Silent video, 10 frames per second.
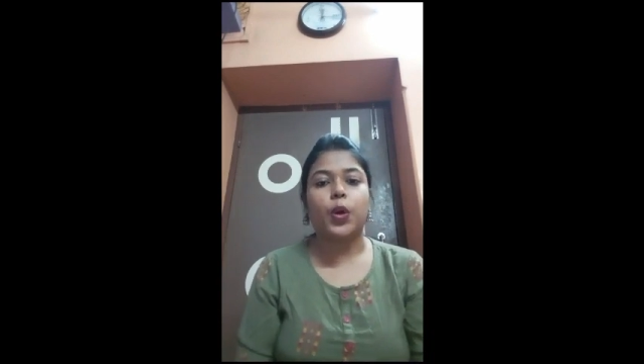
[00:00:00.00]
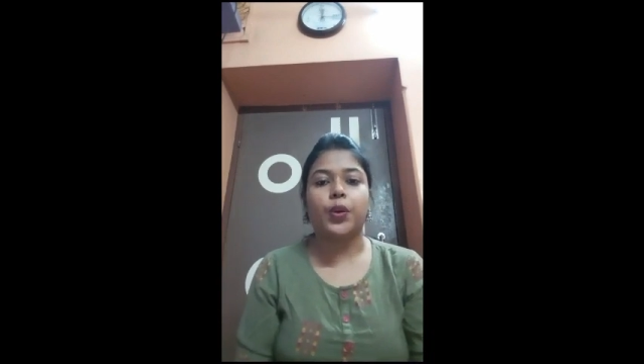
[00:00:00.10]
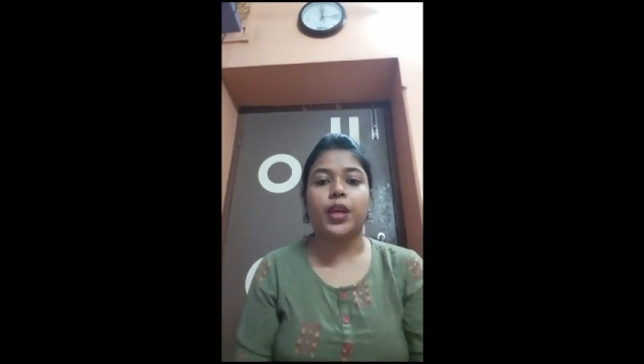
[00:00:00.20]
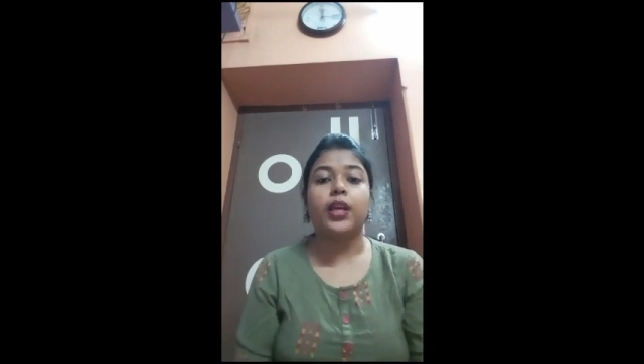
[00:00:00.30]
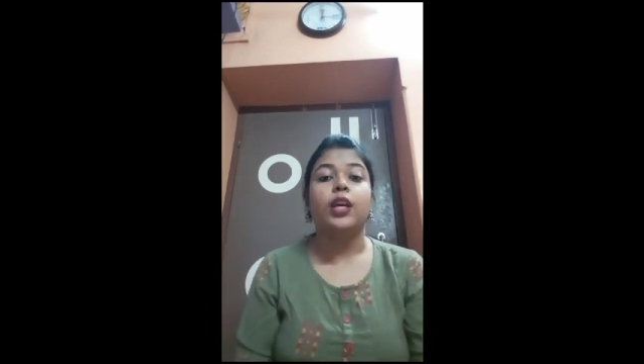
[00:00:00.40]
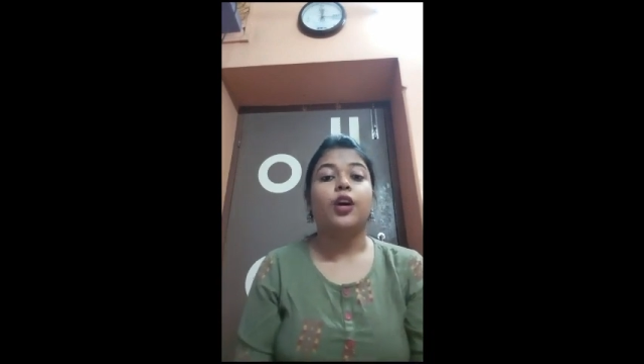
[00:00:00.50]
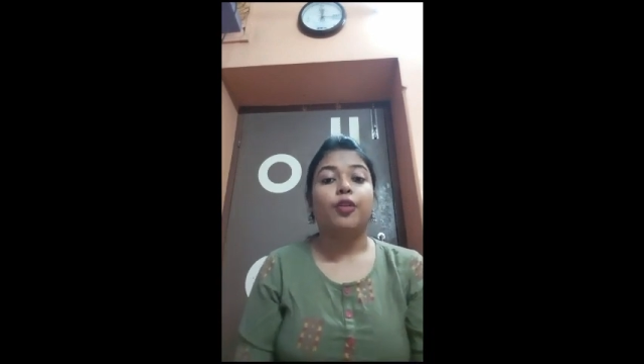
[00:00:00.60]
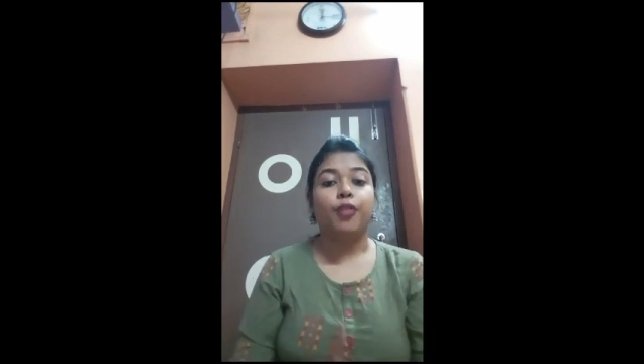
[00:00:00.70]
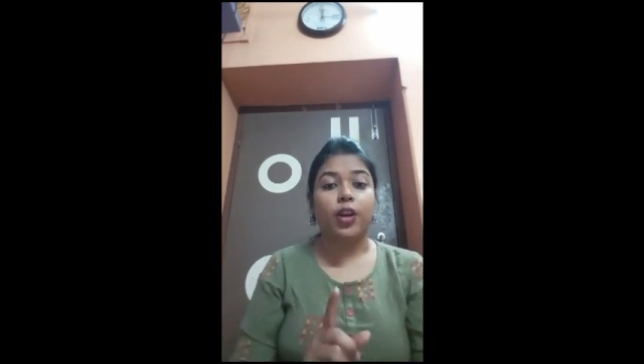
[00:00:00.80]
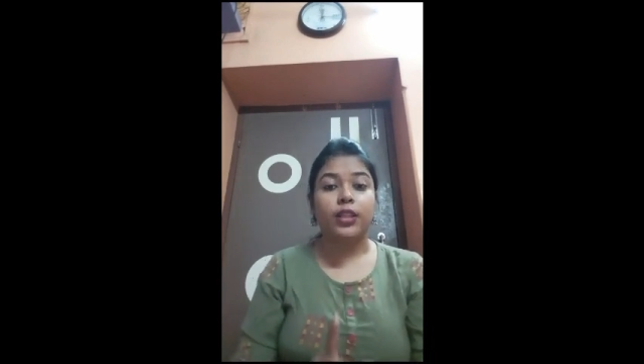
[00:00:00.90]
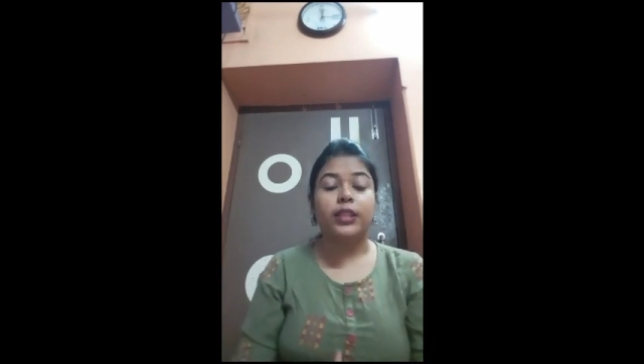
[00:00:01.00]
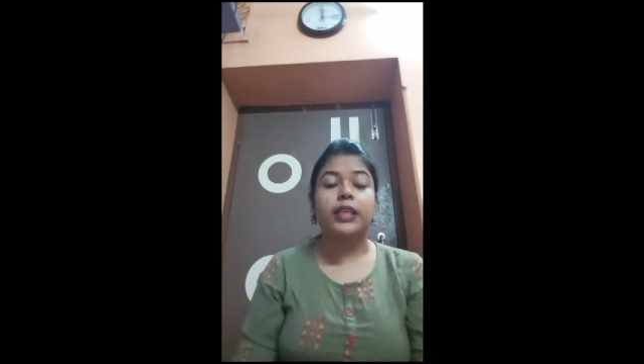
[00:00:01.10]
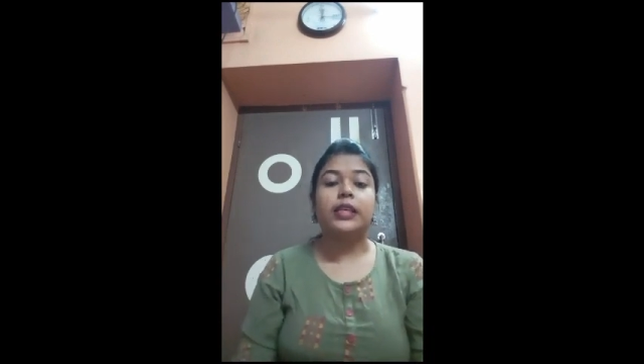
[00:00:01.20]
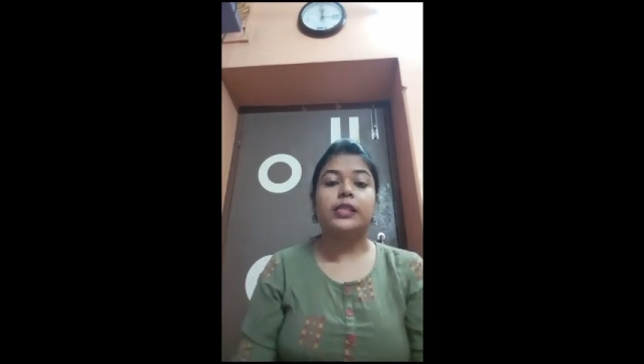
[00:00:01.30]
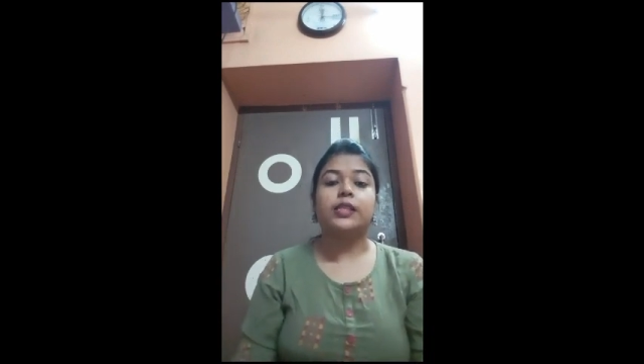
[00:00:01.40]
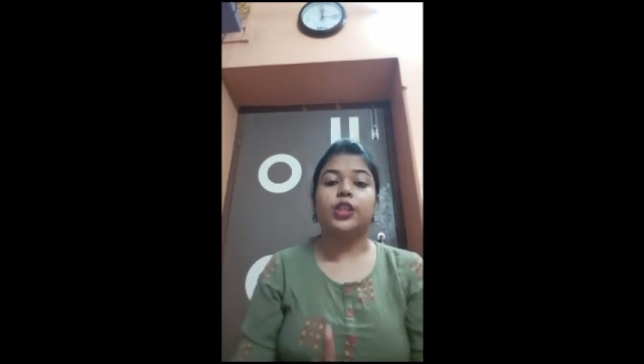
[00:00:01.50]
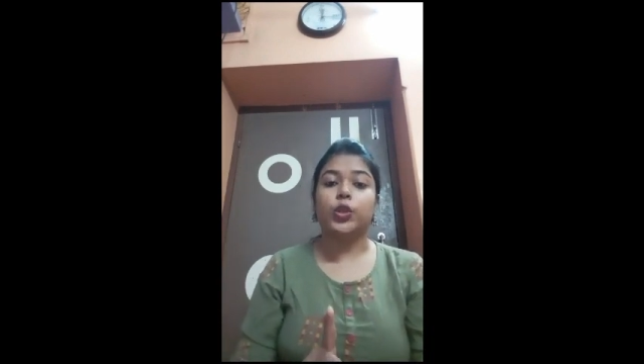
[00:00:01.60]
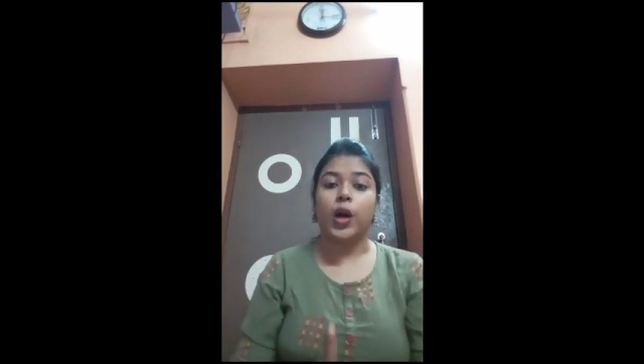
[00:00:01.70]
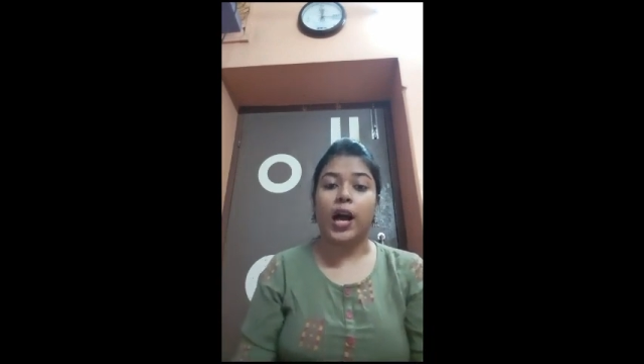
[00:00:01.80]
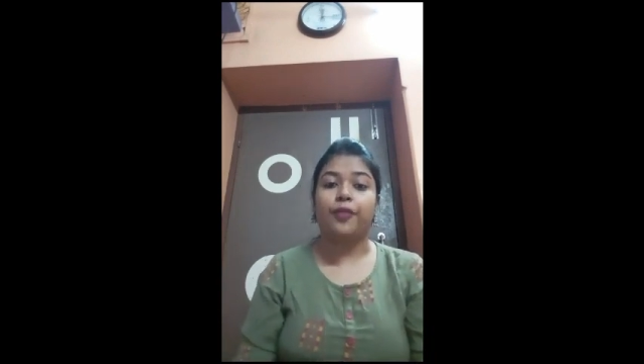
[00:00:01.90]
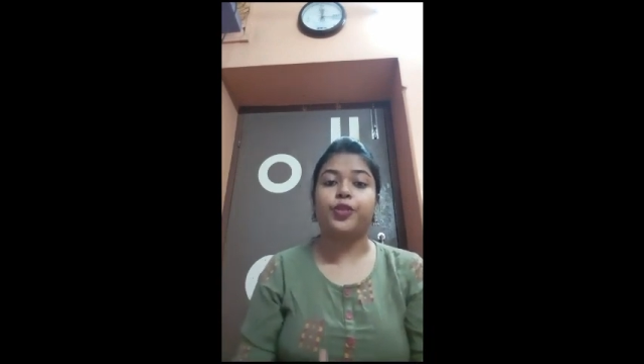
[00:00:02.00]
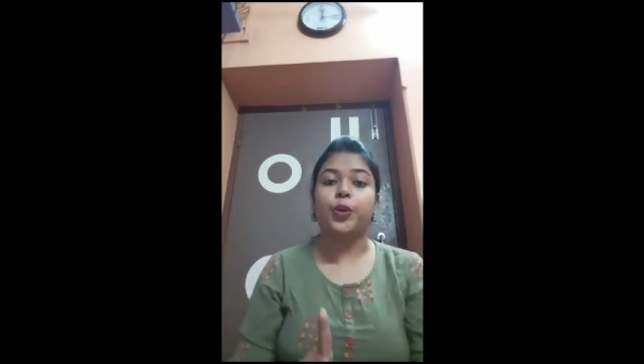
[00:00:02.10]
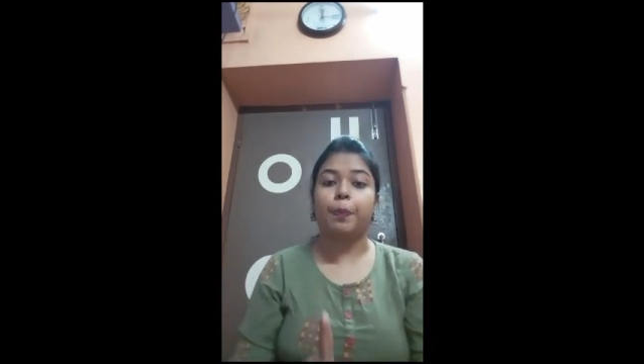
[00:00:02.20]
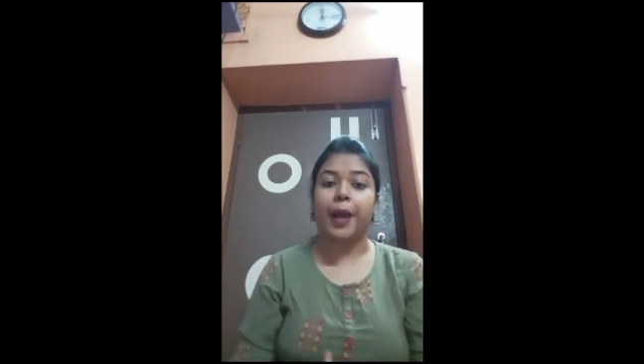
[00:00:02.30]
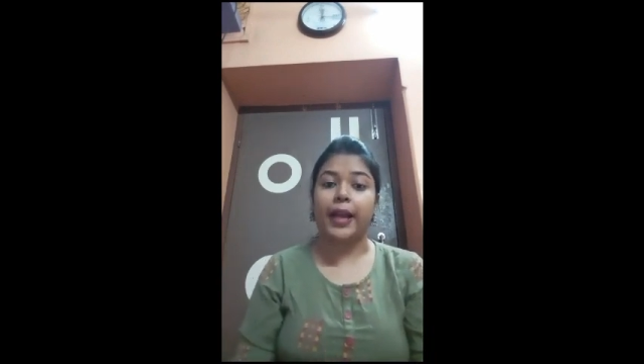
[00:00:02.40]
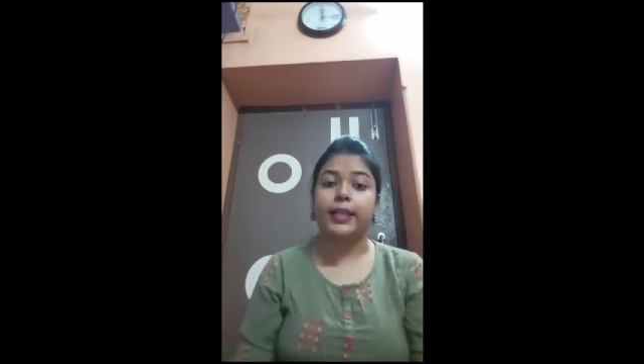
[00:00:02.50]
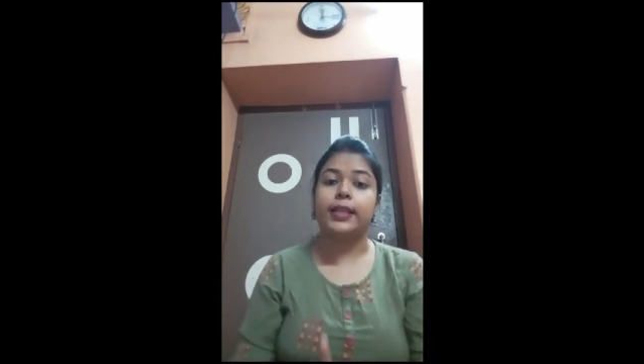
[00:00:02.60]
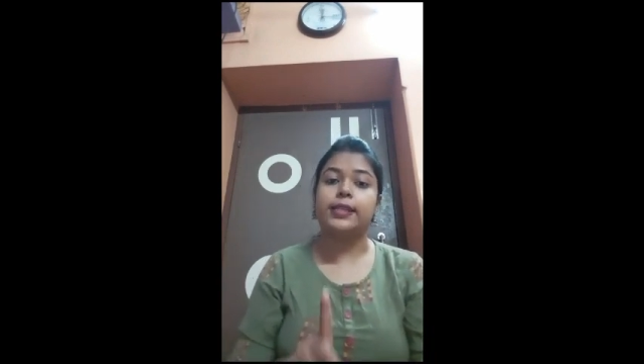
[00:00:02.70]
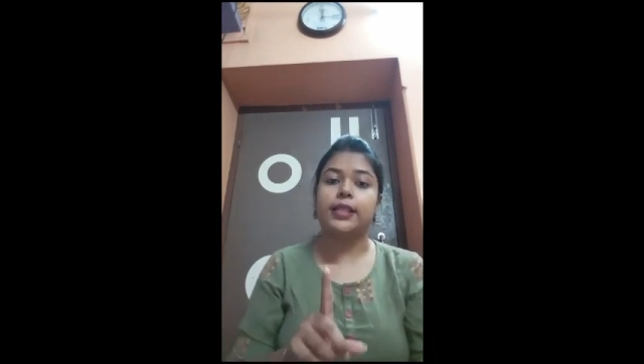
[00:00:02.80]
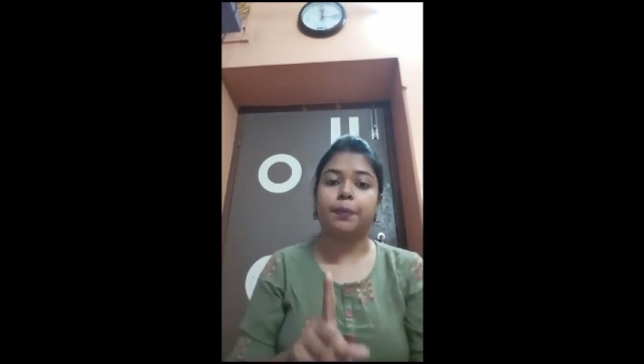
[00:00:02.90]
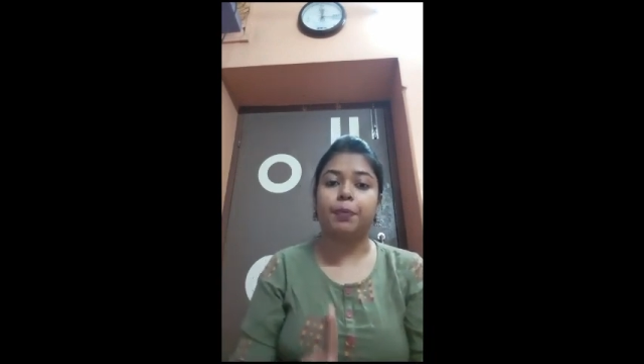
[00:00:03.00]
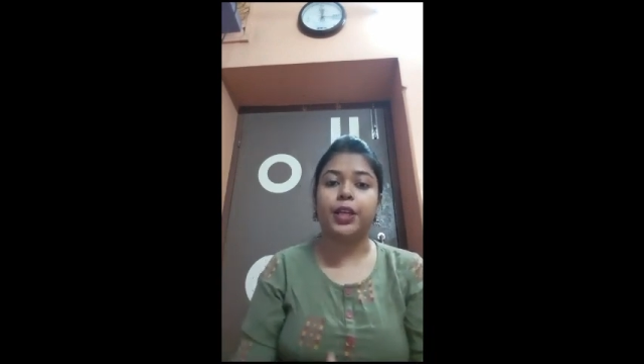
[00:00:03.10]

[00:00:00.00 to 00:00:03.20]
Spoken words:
Okay, for these you have to practice the